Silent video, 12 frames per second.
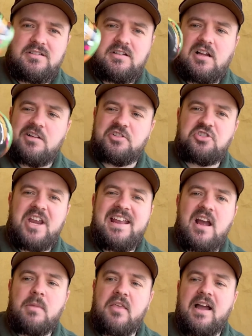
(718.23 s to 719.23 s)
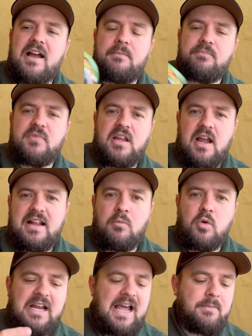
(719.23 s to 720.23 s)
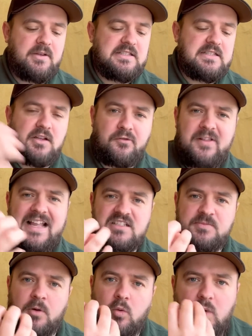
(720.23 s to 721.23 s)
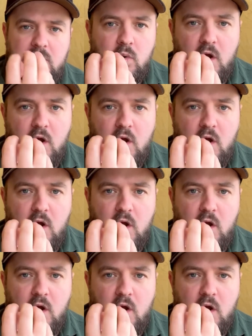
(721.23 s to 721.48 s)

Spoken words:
I just shake it up like that, and then what happens is the flat spot will